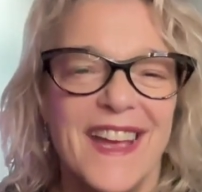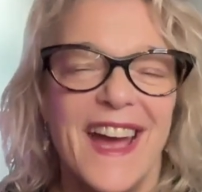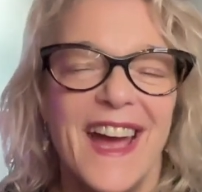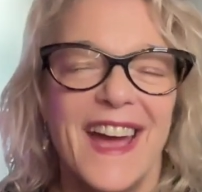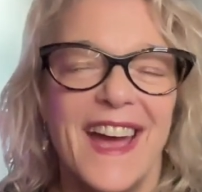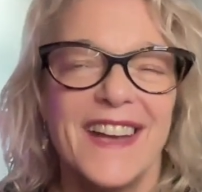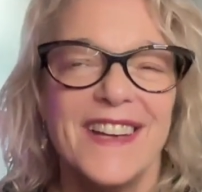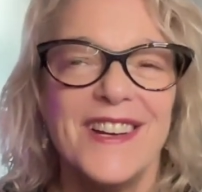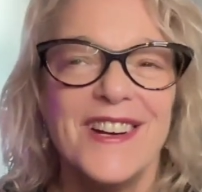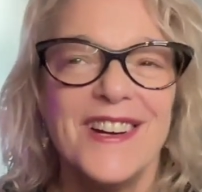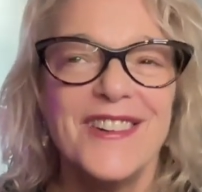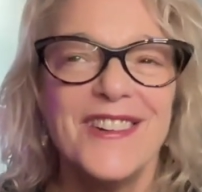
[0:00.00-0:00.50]

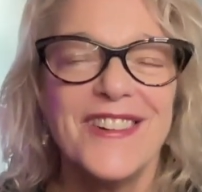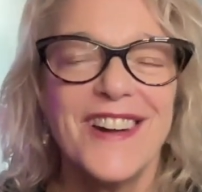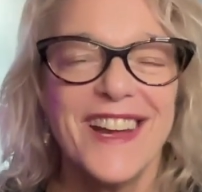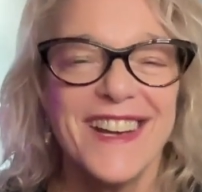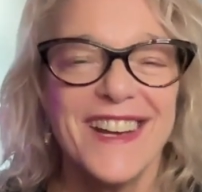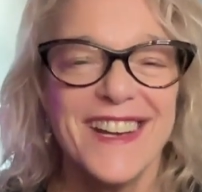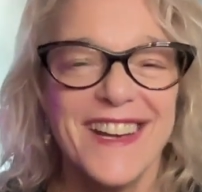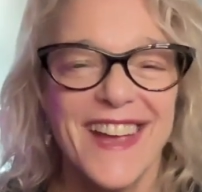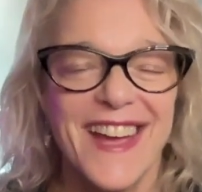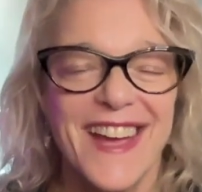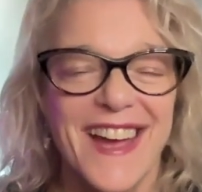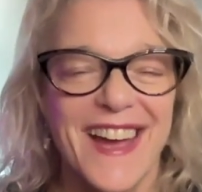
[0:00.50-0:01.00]
I know
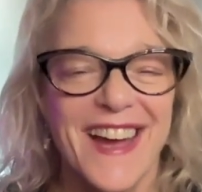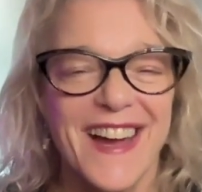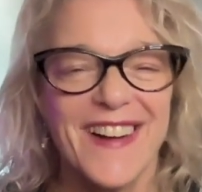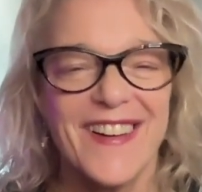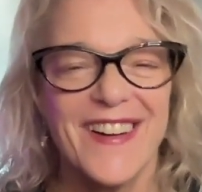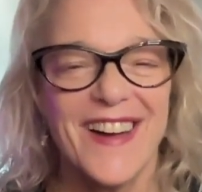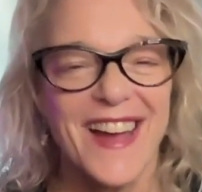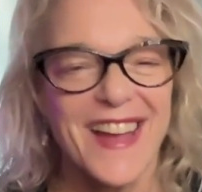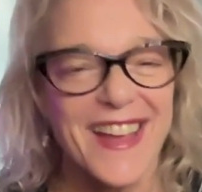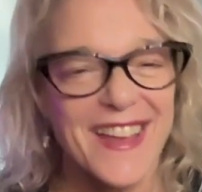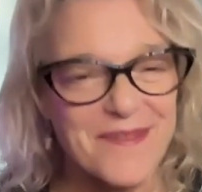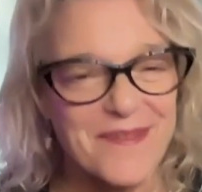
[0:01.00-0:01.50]
right
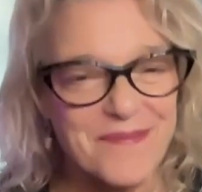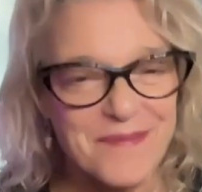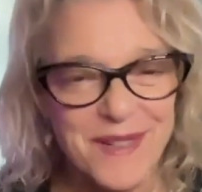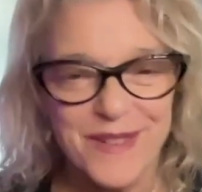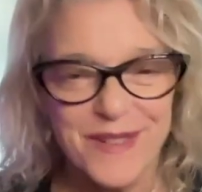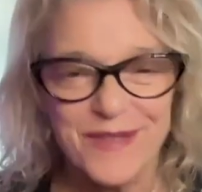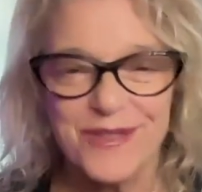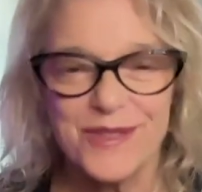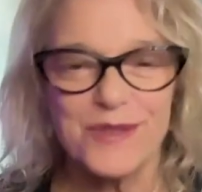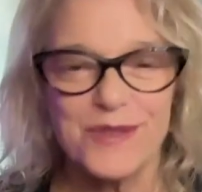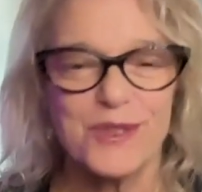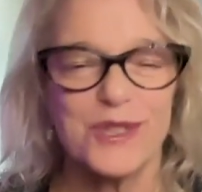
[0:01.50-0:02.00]
now I have
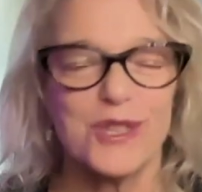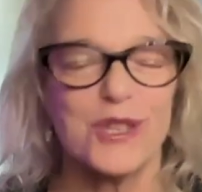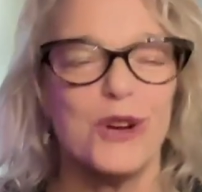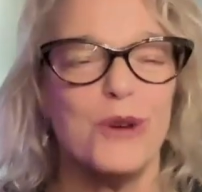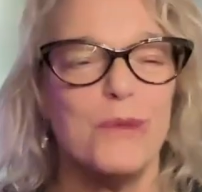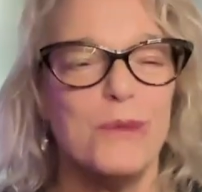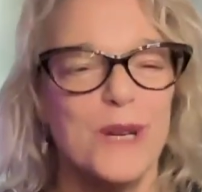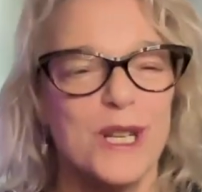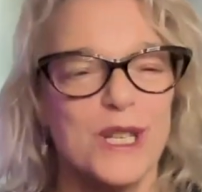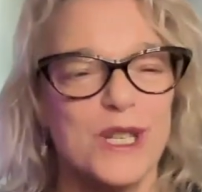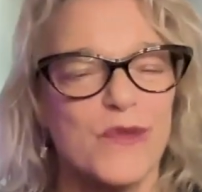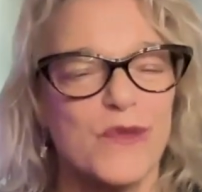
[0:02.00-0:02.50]
moved through so
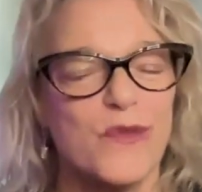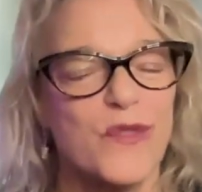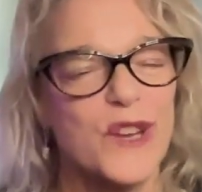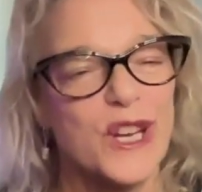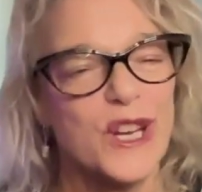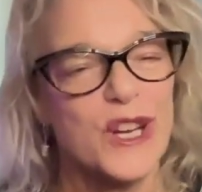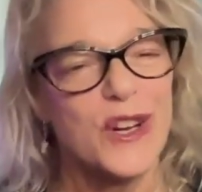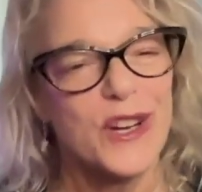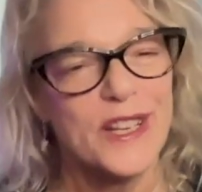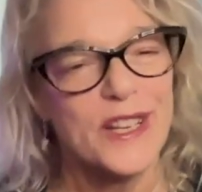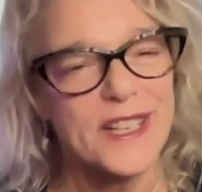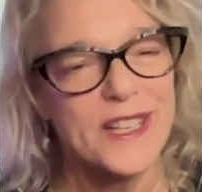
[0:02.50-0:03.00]
much
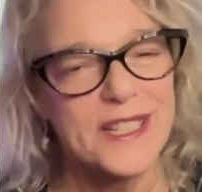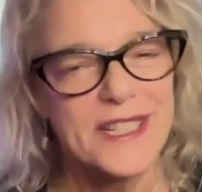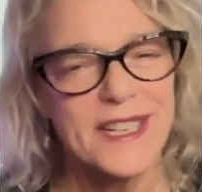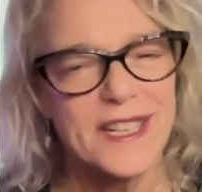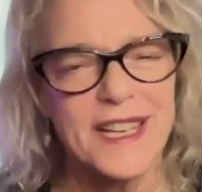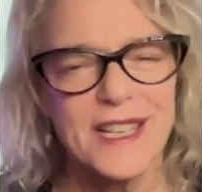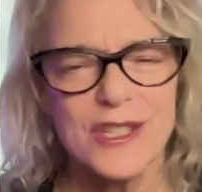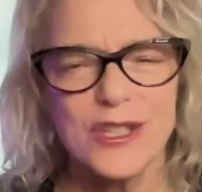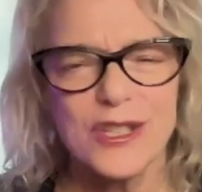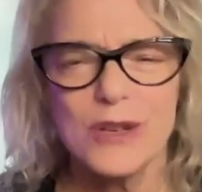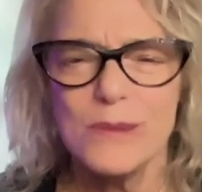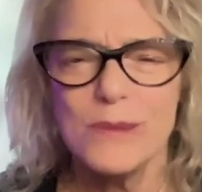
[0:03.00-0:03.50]
fear, and it's
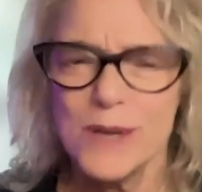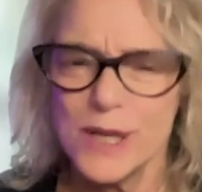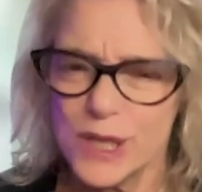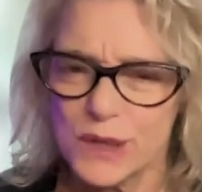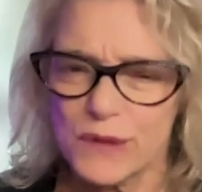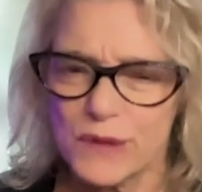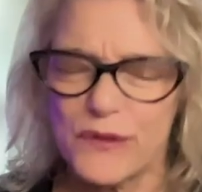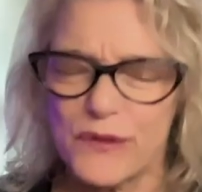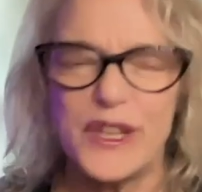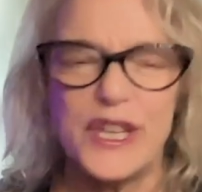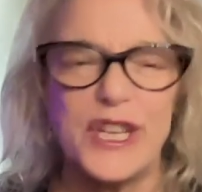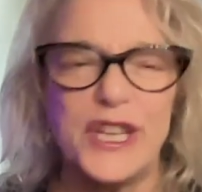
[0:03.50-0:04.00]
not so
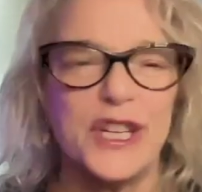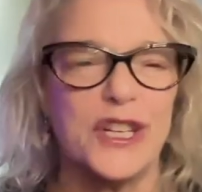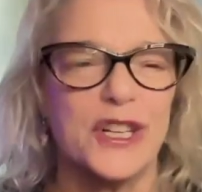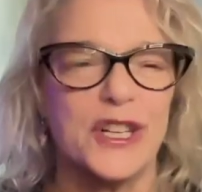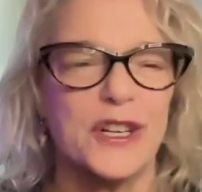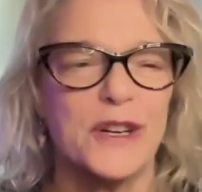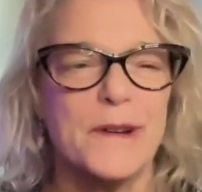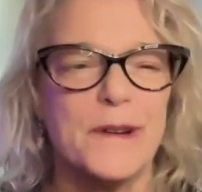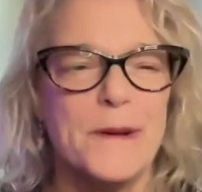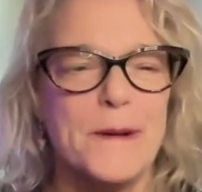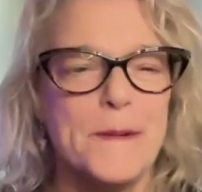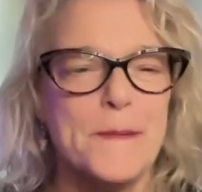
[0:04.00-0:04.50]
much
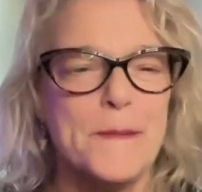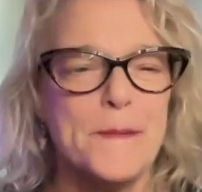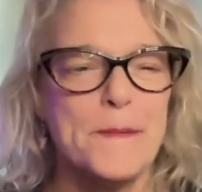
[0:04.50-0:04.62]
fear.